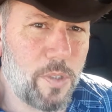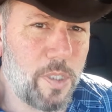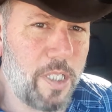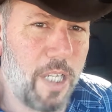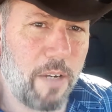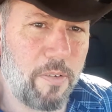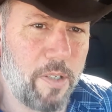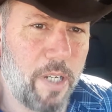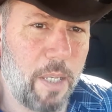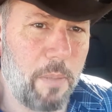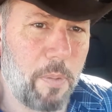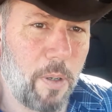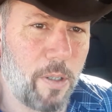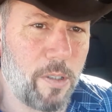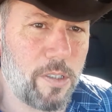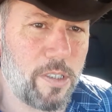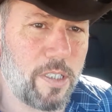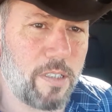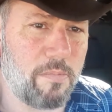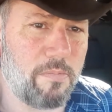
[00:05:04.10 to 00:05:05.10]
the everyday
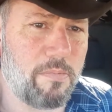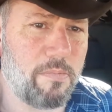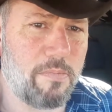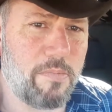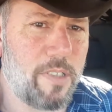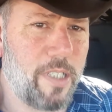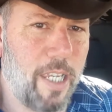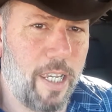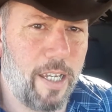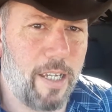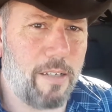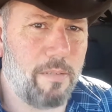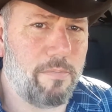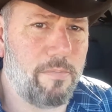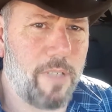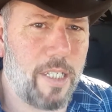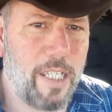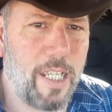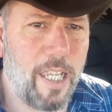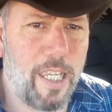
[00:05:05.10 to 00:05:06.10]
person yeah
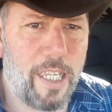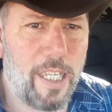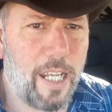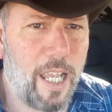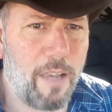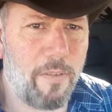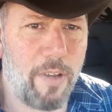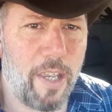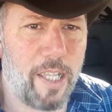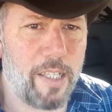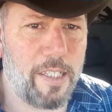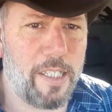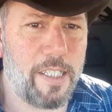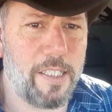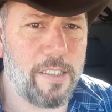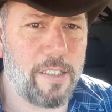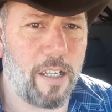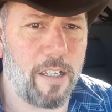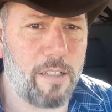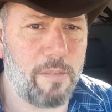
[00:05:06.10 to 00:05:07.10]
and i've had
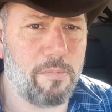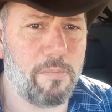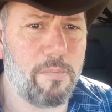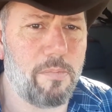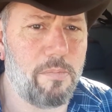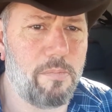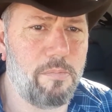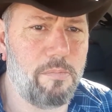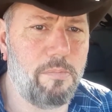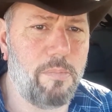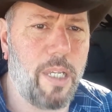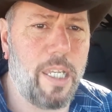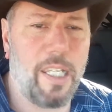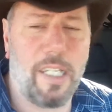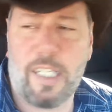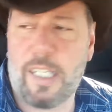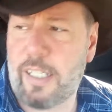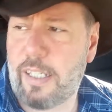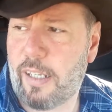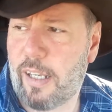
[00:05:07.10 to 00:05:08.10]
these on
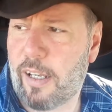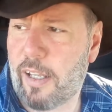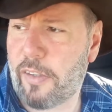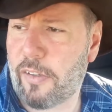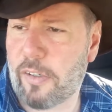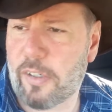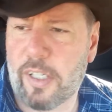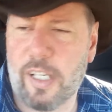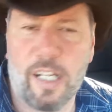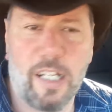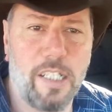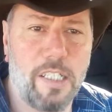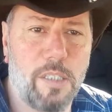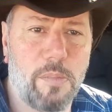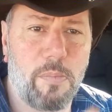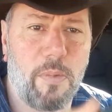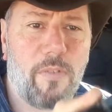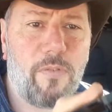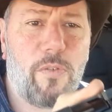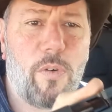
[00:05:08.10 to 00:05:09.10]
many other guns
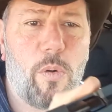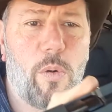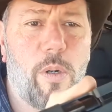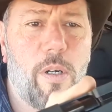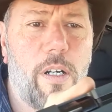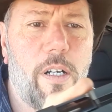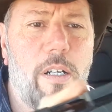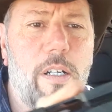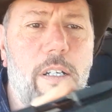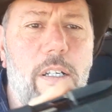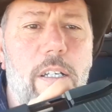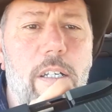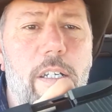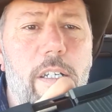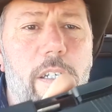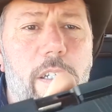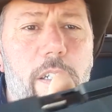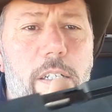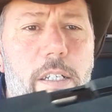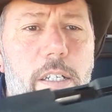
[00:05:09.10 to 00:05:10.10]
before
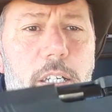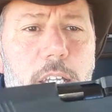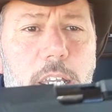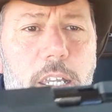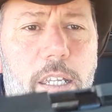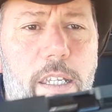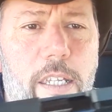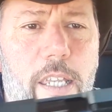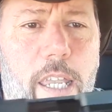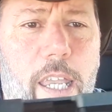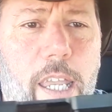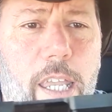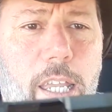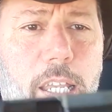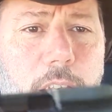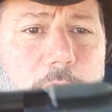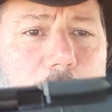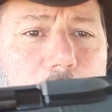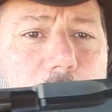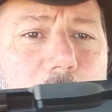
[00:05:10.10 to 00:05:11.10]

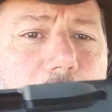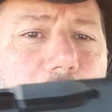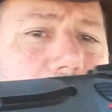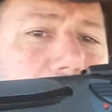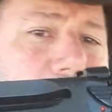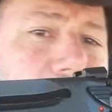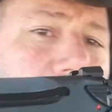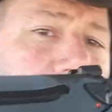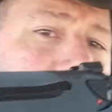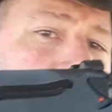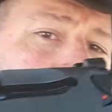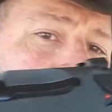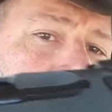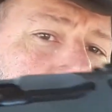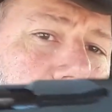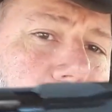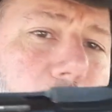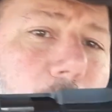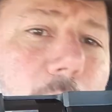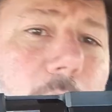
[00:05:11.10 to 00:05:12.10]
and never had
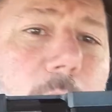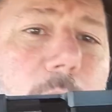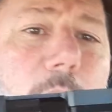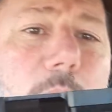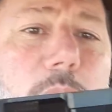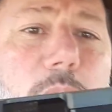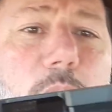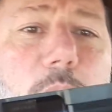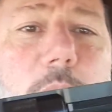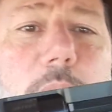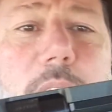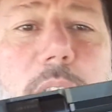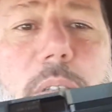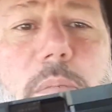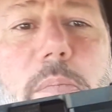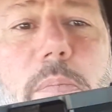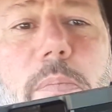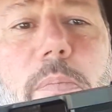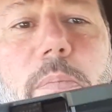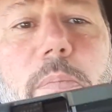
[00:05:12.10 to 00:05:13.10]
any problems with them